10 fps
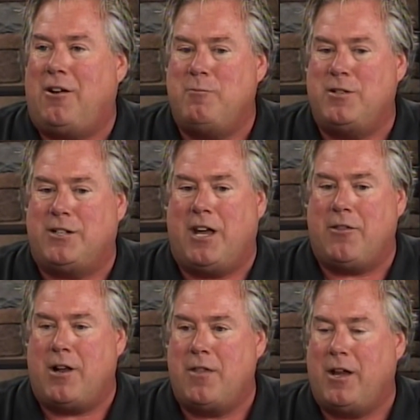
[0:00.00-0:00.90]
coming
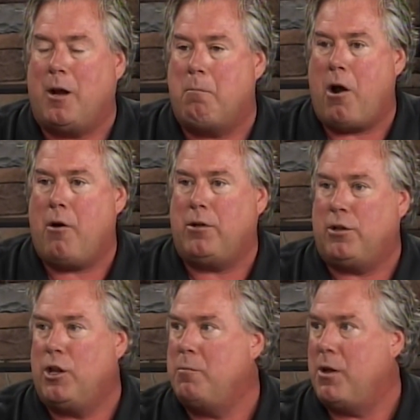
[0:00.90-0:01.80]
together, and I think I borrowed
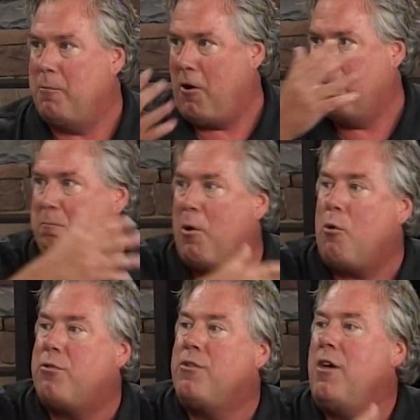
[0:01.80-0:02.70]
a little bit of, of
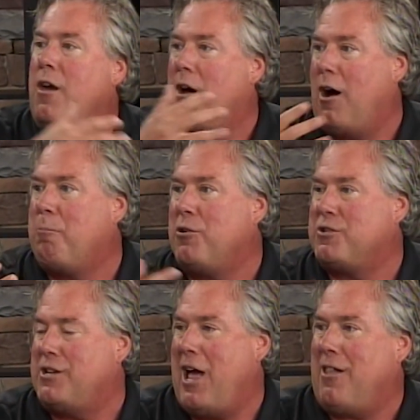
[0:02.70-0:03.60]
both sure. uh,
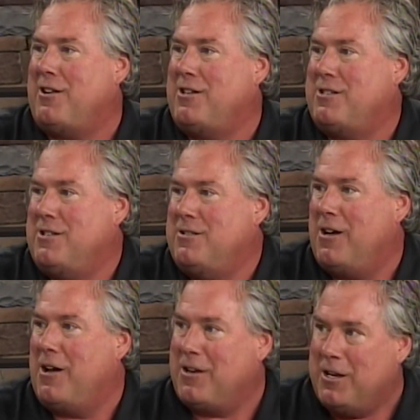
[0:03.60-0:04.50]
personalities
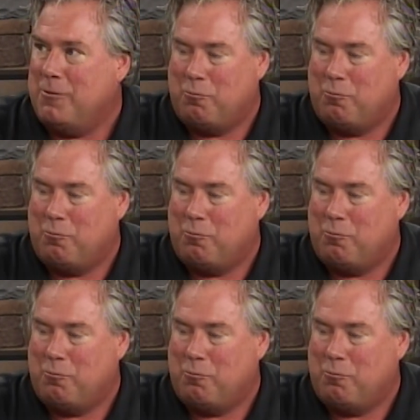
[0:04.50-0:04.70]
and, uh, and